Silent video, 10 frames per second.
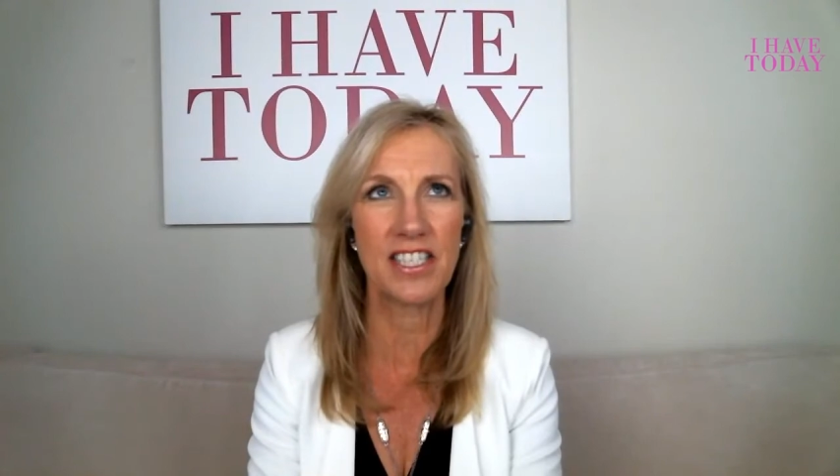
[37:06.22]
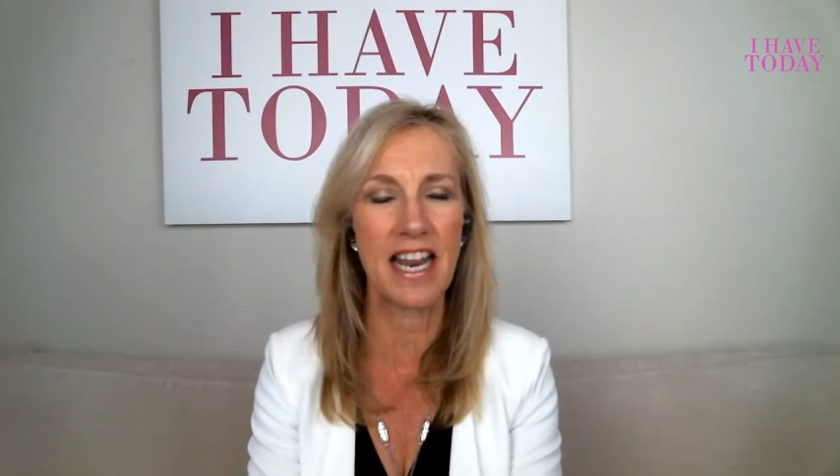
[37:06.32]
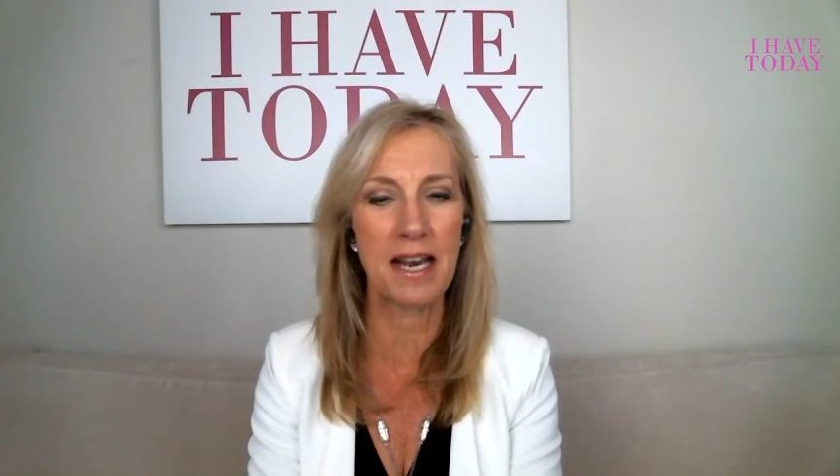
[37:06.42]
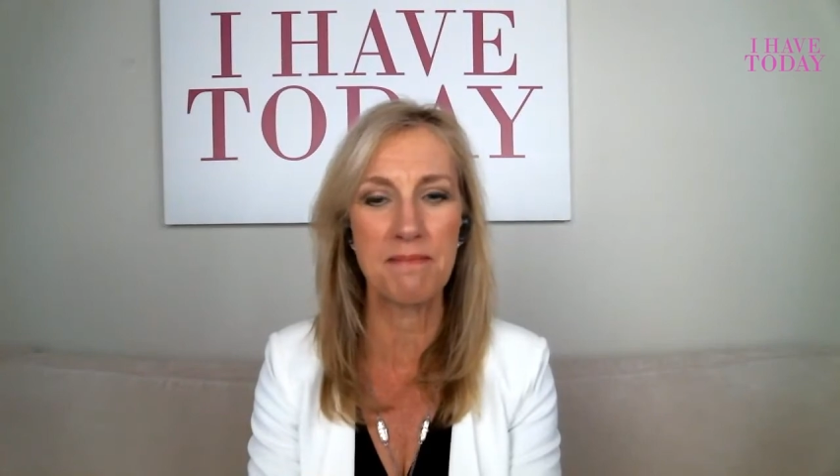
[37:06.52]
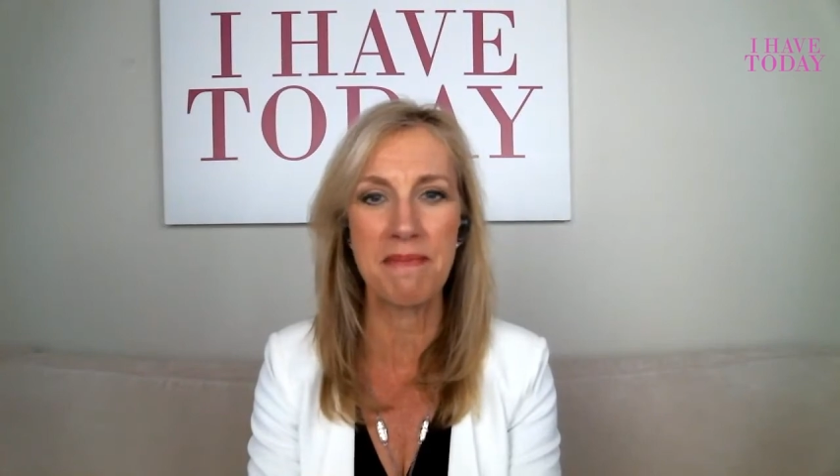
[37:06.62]

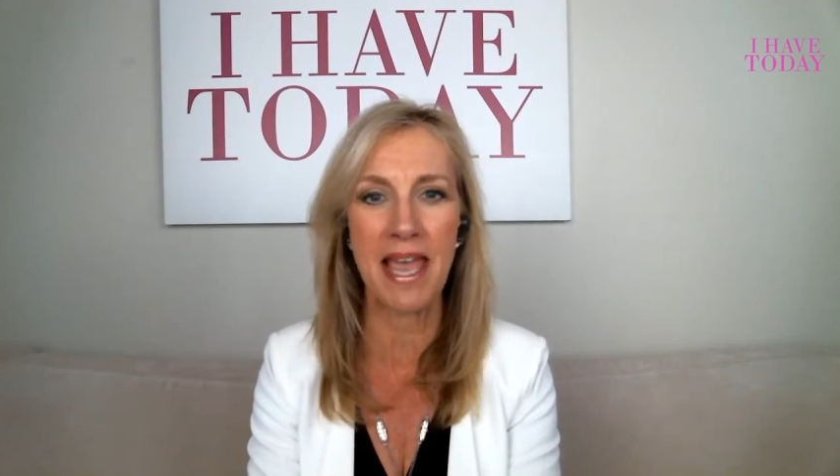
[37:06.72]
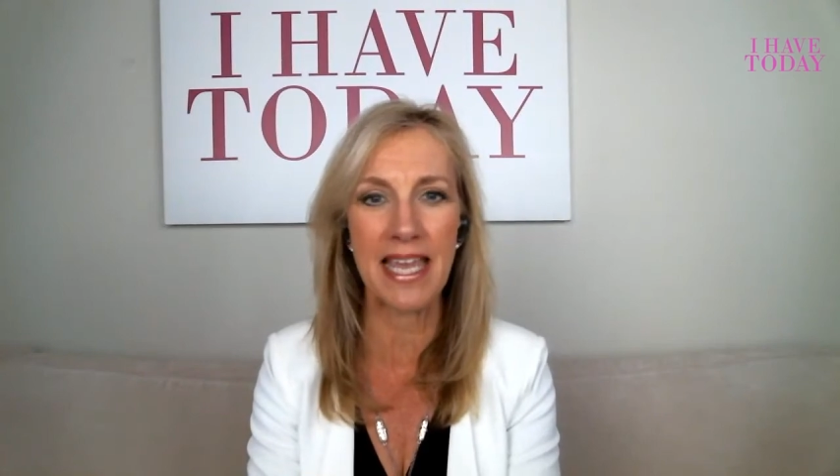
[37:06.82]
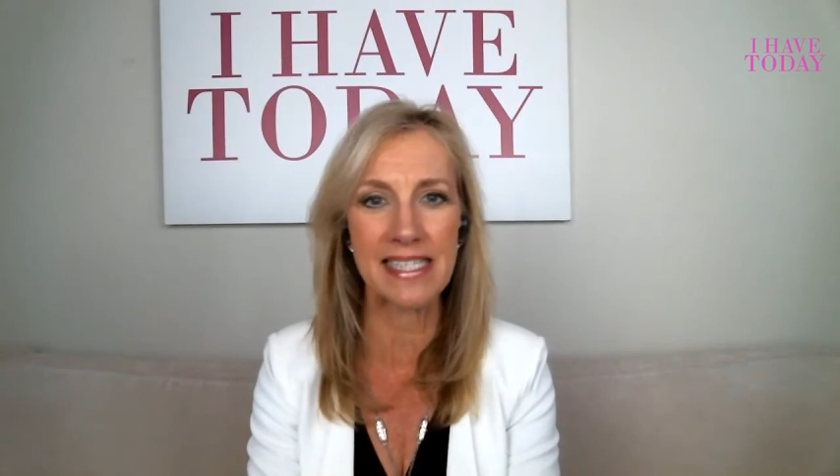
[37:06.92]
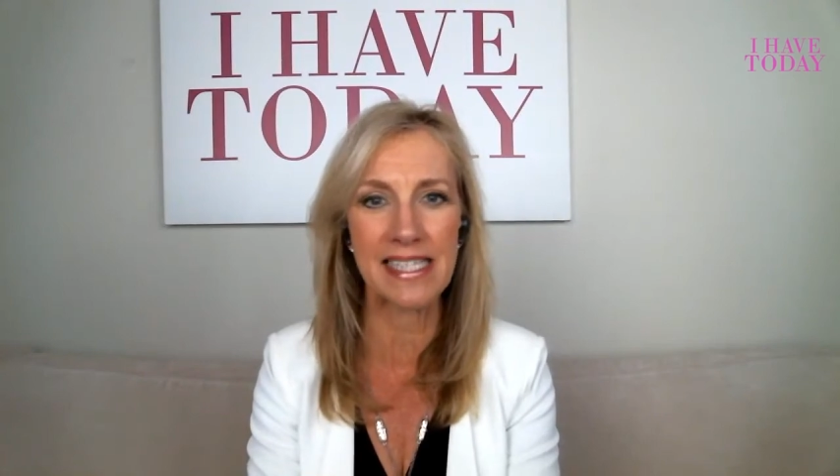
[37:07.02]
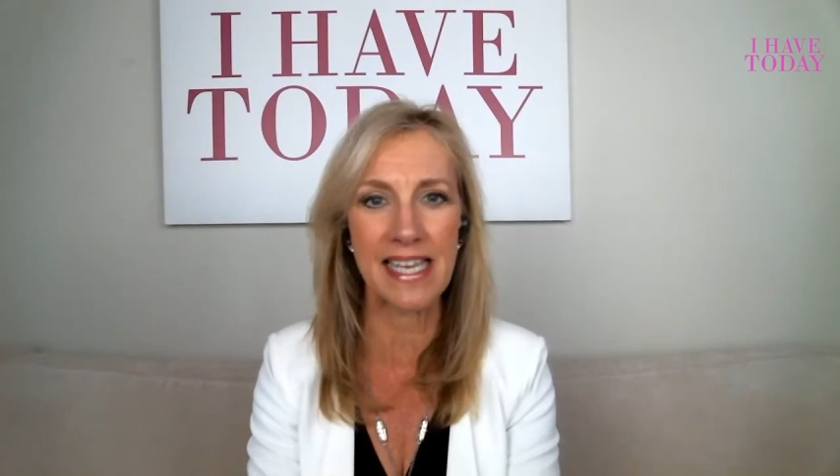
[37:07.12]
not
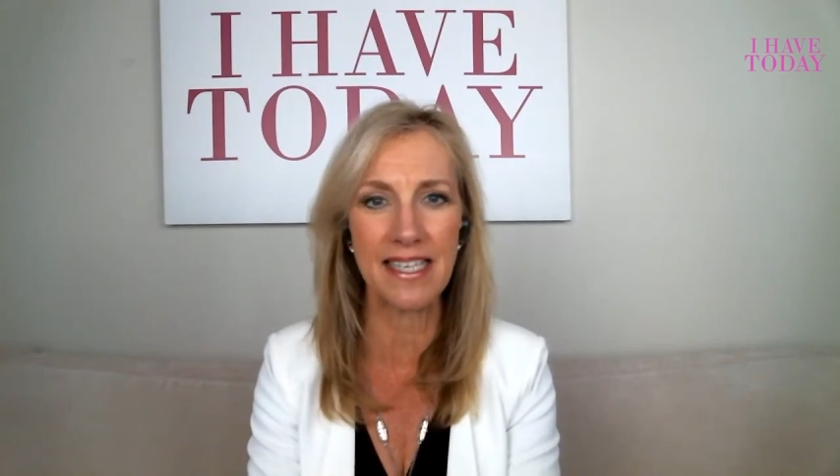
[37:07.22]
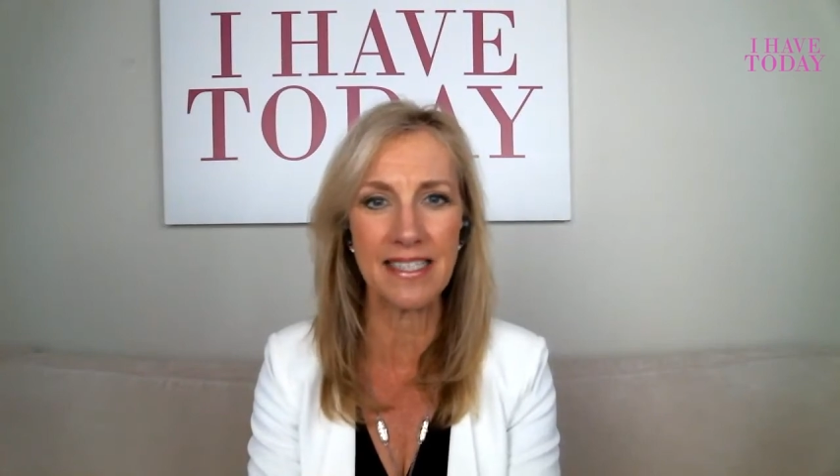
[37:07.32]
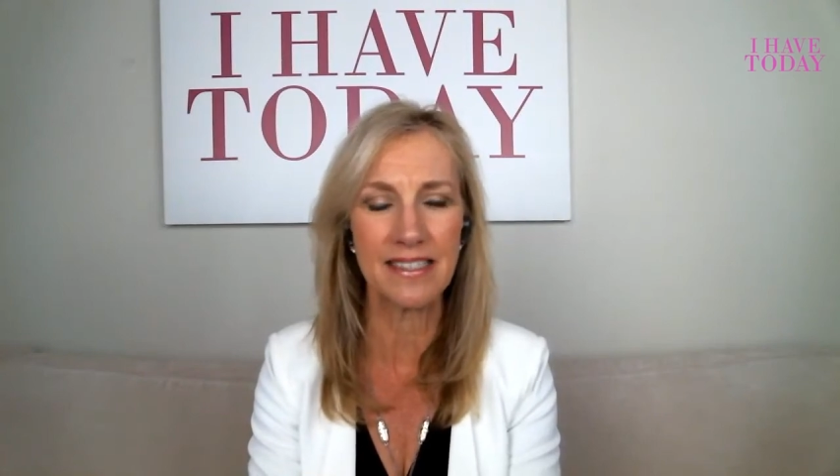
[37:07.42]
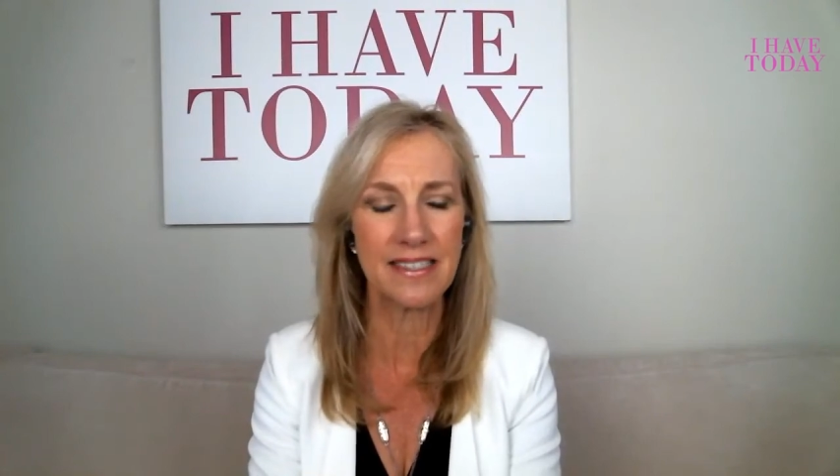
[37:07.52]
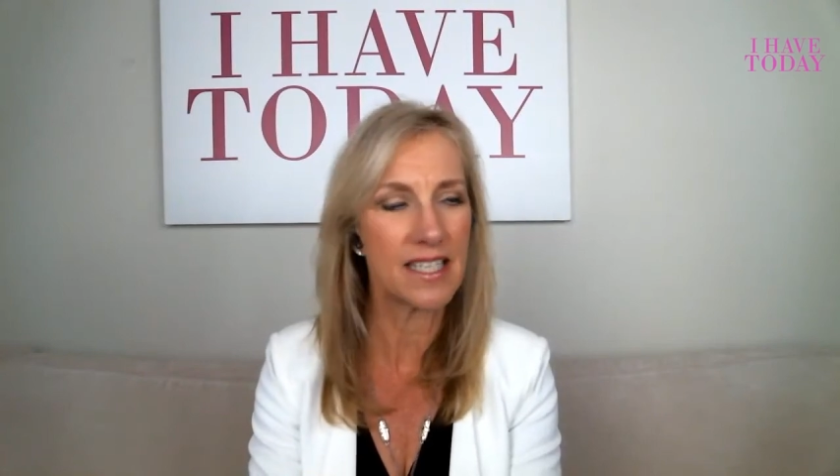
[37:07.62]
amazing?
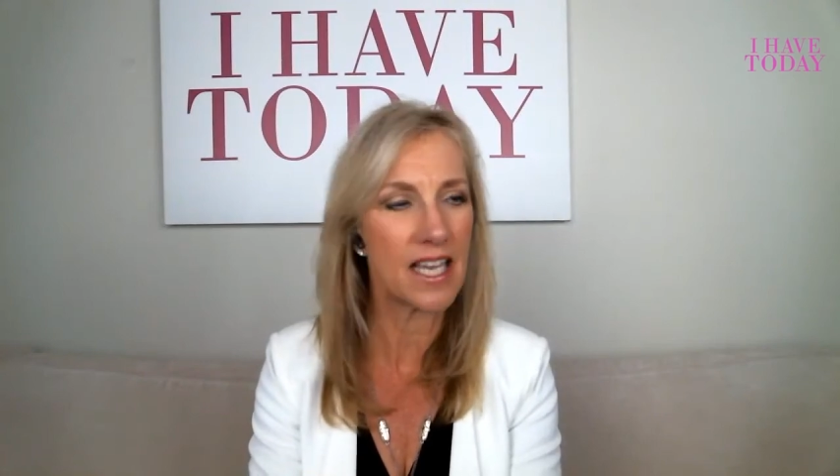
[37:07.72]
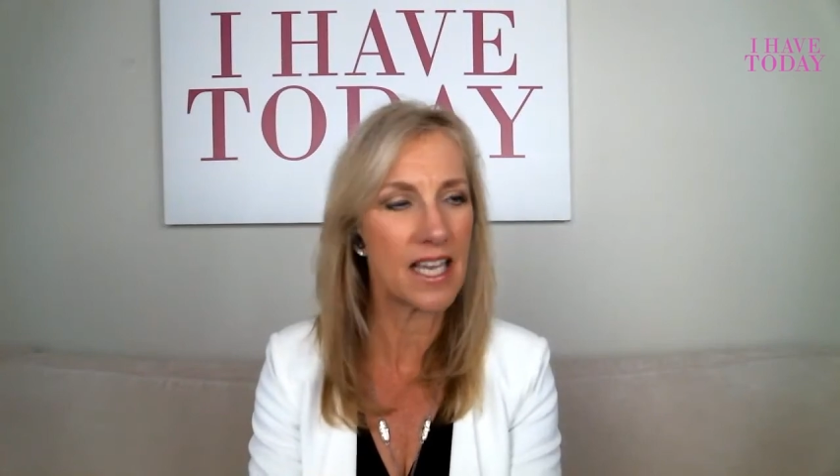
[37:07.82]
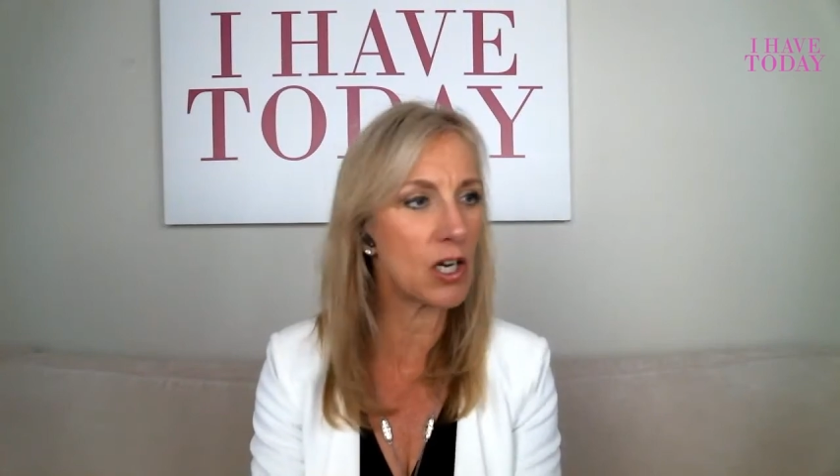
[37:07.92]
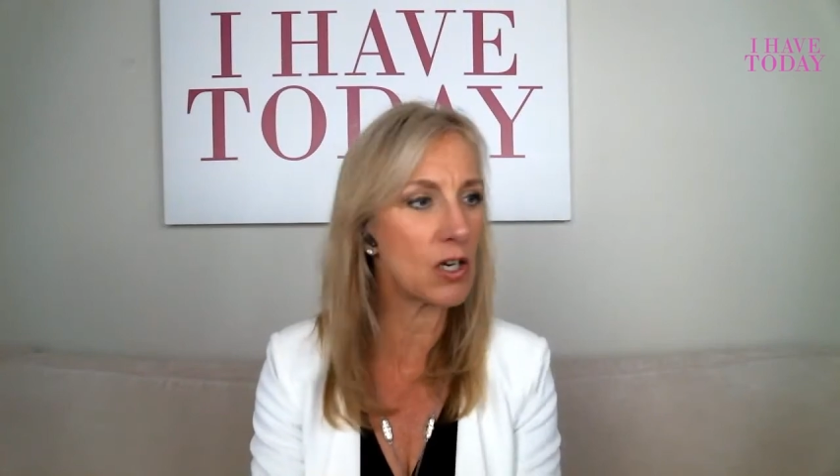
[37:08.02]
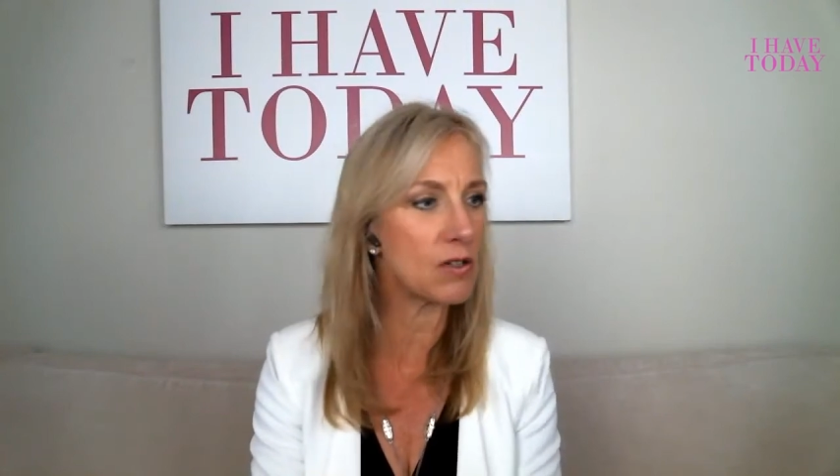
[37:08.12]

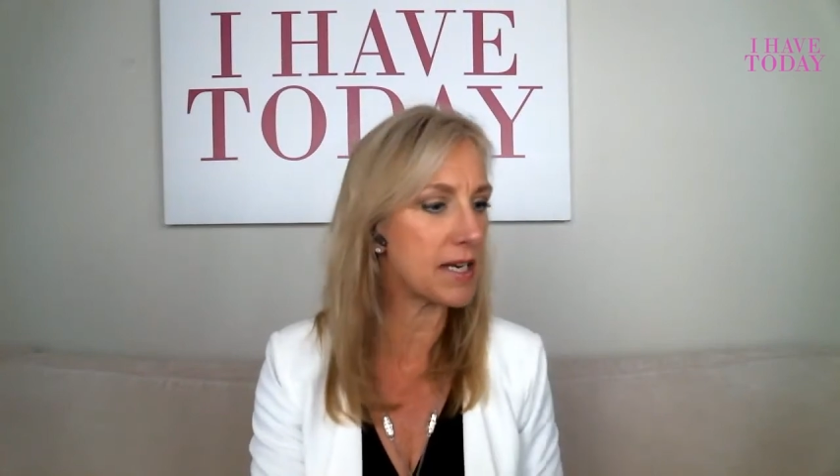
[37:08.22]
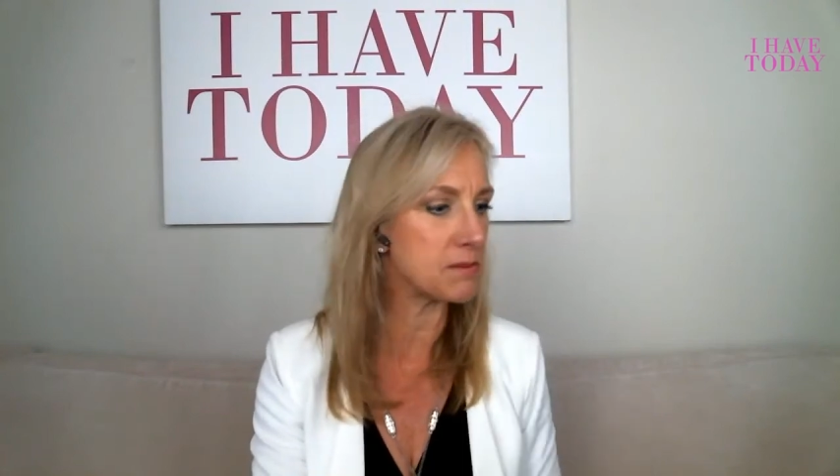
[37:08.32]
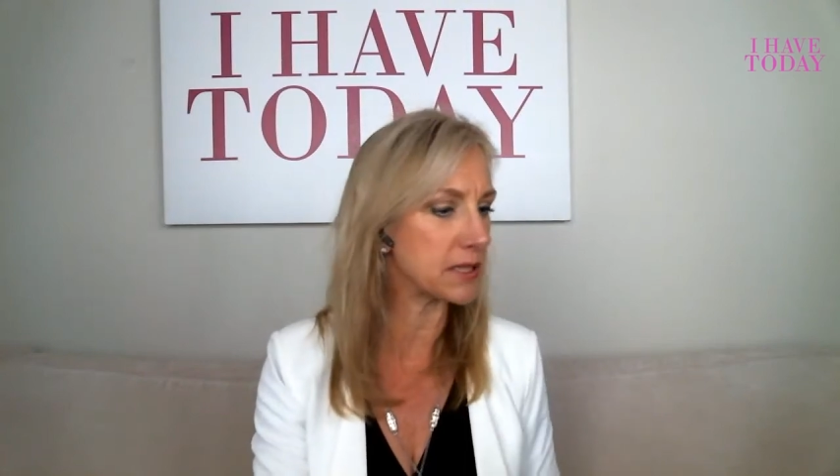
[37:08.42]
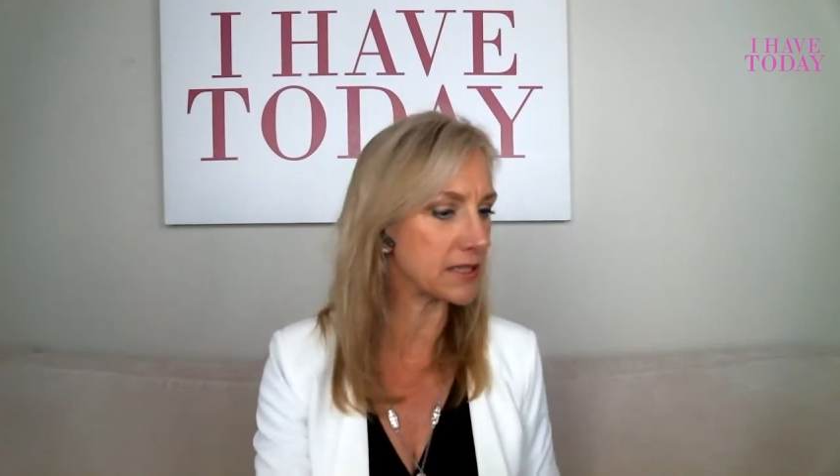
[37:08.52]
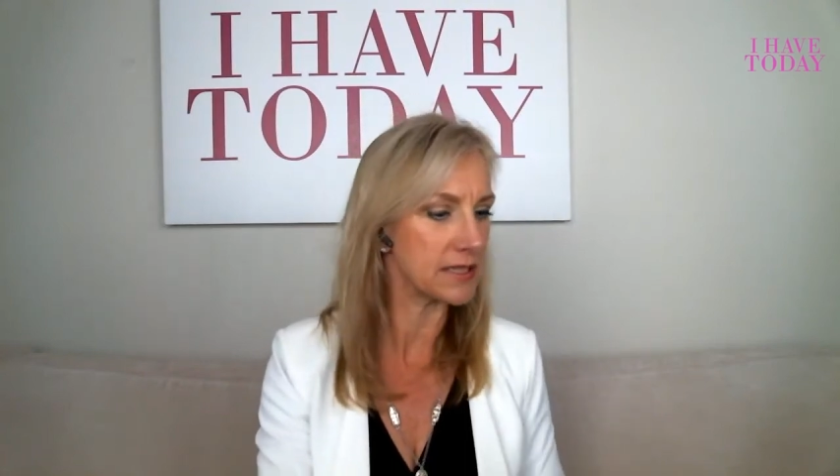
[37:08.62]

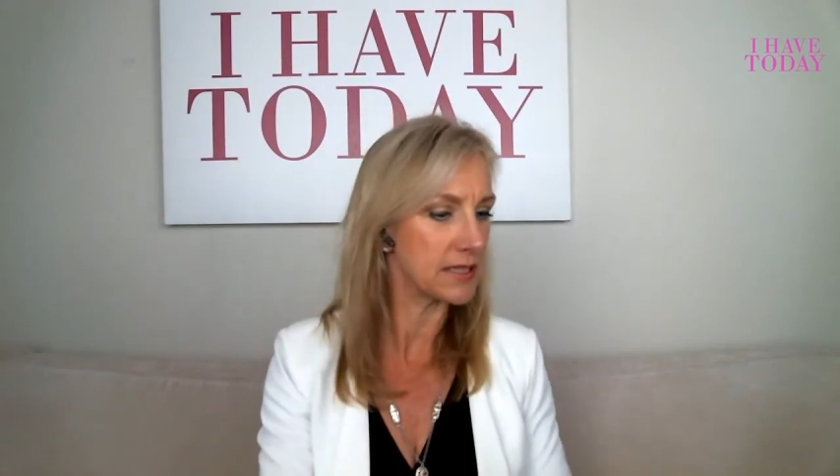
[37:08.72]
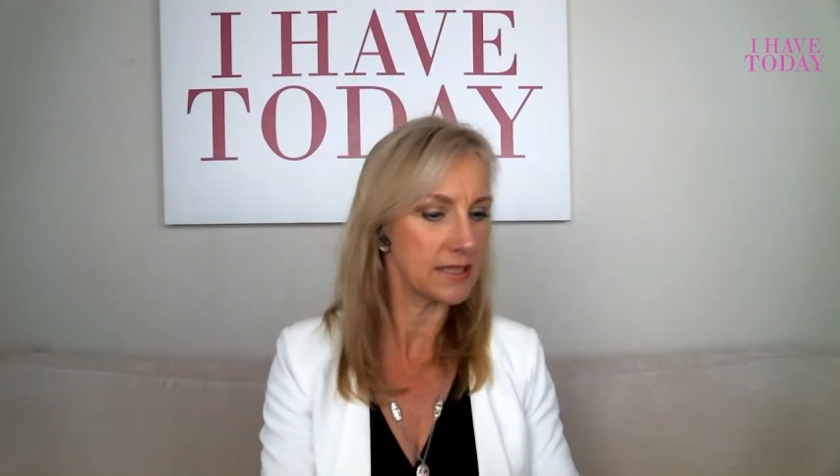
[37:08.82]
Incredible.